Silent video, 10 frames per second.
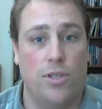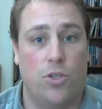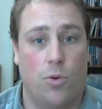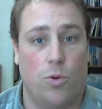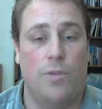
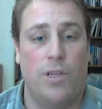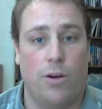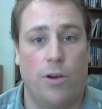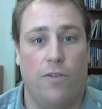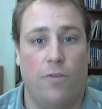source
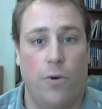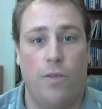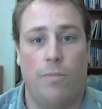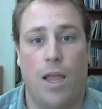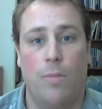material for
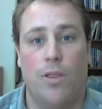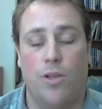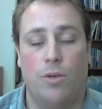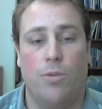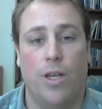the paper that
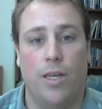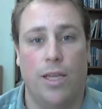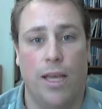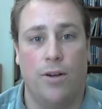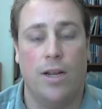you're putting
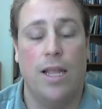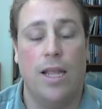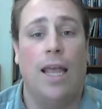together.